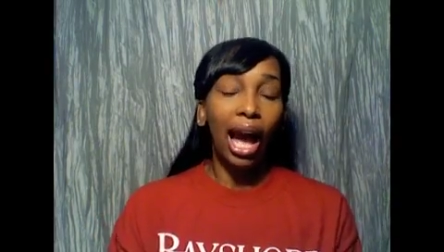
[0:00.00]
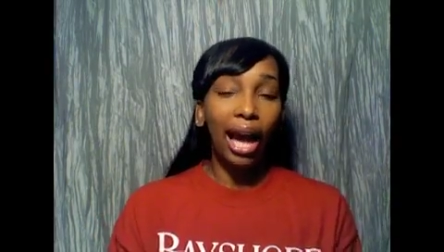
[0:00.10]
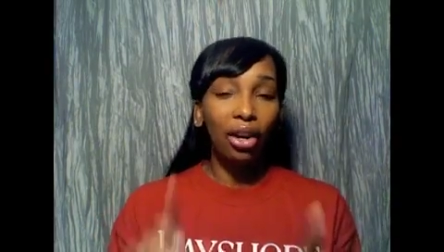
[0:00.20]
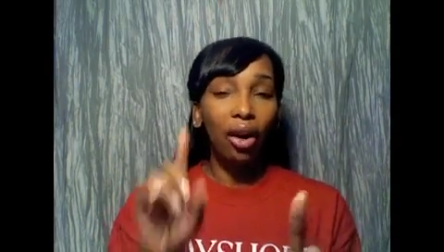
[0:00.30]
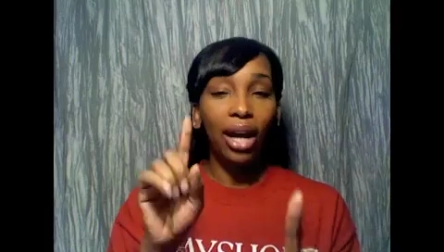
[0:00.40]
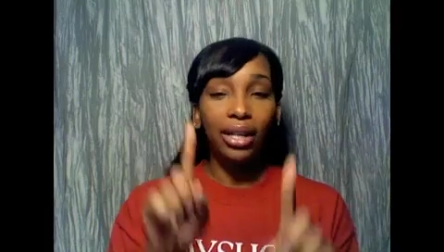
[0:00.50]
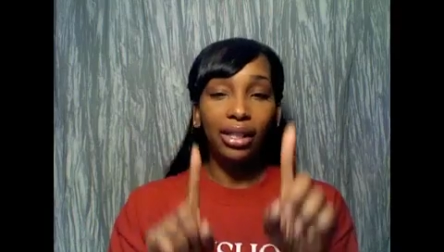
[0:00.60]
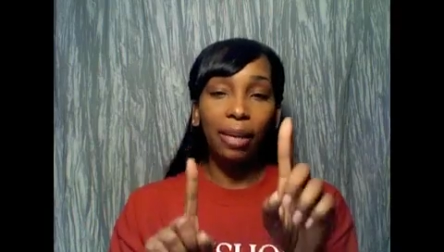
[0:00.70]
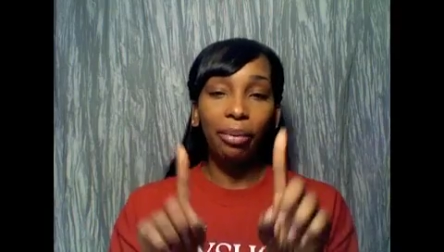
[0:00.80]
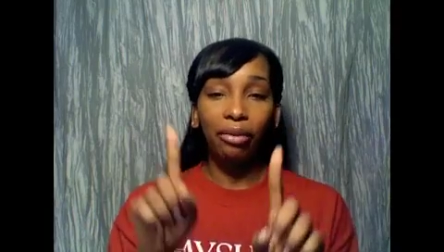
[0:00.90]
I know how to
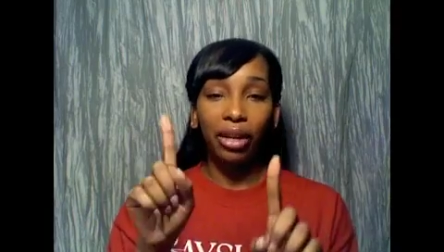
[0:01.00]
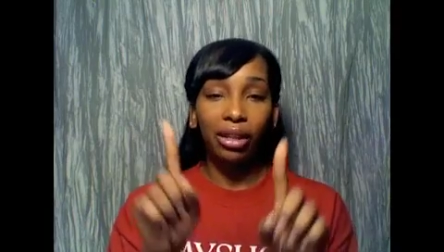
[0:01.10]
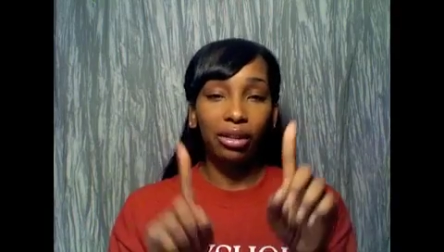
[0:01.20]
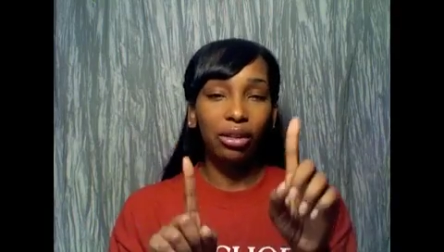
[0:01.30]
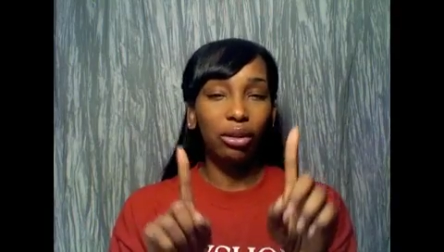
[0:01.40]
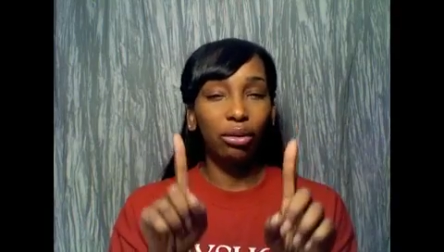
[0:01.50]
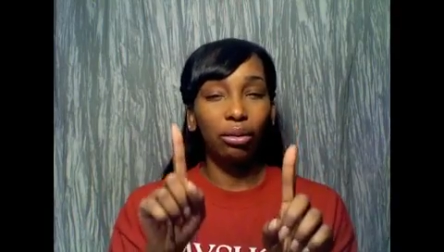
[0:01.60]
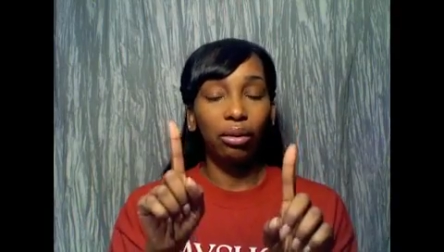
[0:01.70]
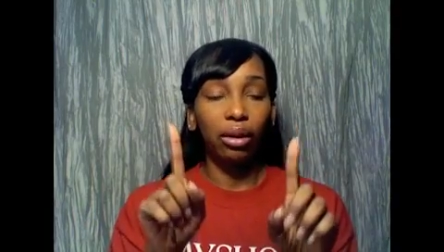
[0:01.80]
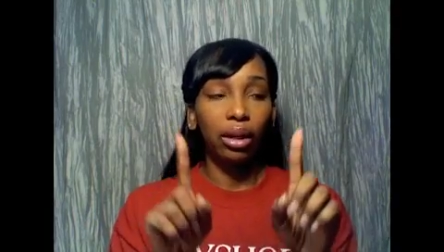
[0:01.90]
separate the two
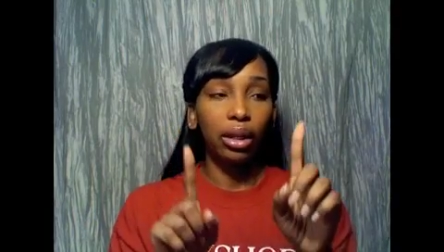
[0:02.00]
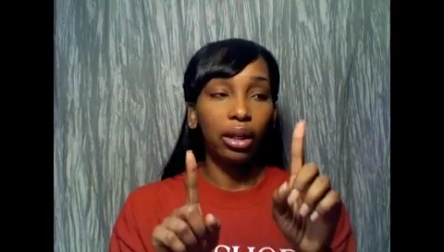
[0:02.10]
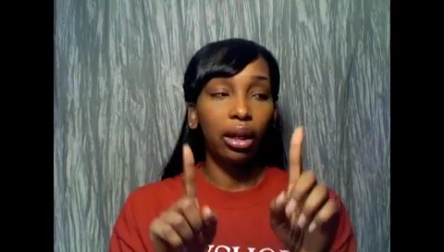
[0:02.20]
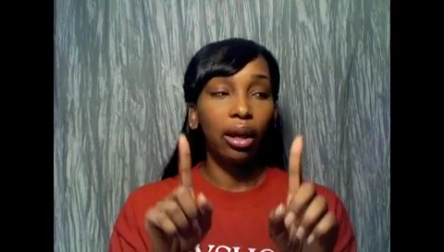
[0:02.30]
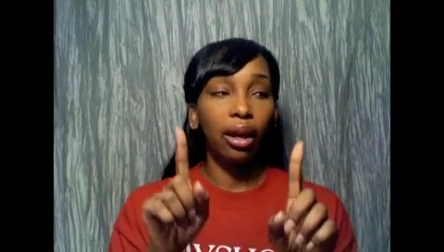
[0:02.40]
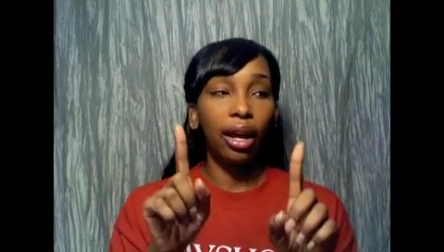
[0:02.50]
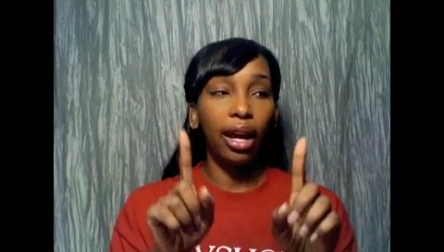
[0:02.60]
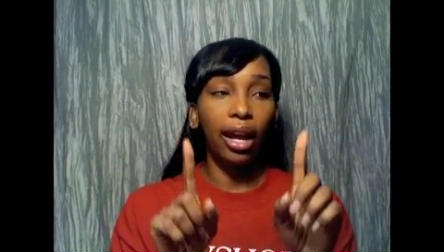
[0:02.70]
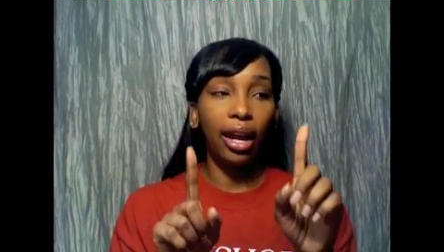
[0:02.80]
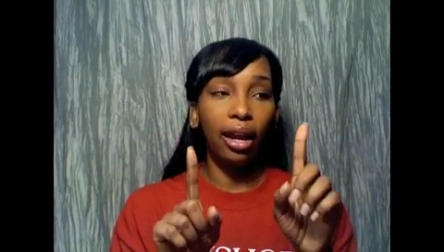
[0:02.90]

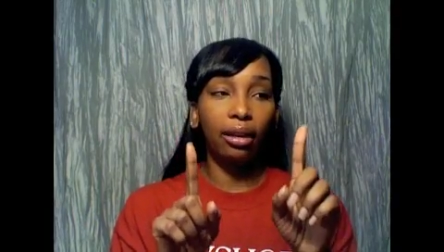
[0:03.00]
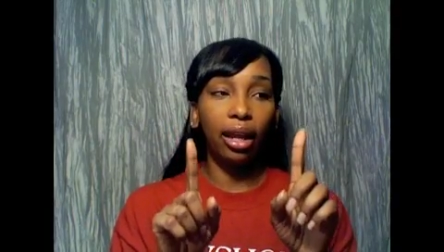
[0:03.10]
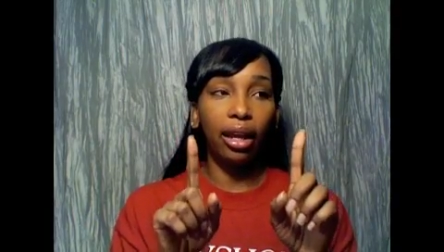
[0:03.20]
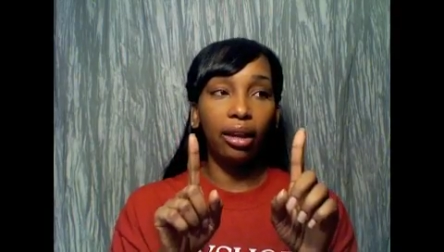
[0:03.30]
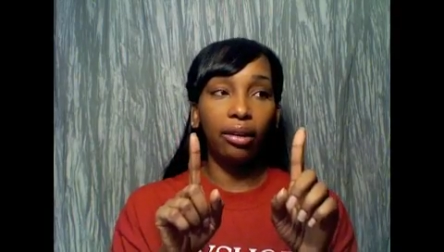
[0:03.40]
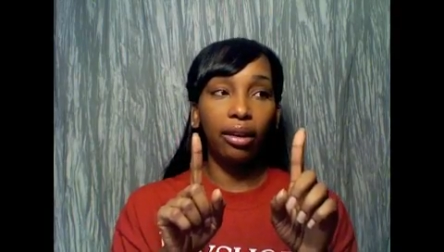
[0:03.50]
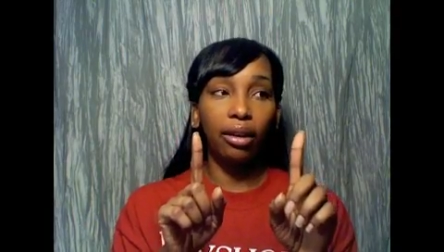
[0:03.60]
like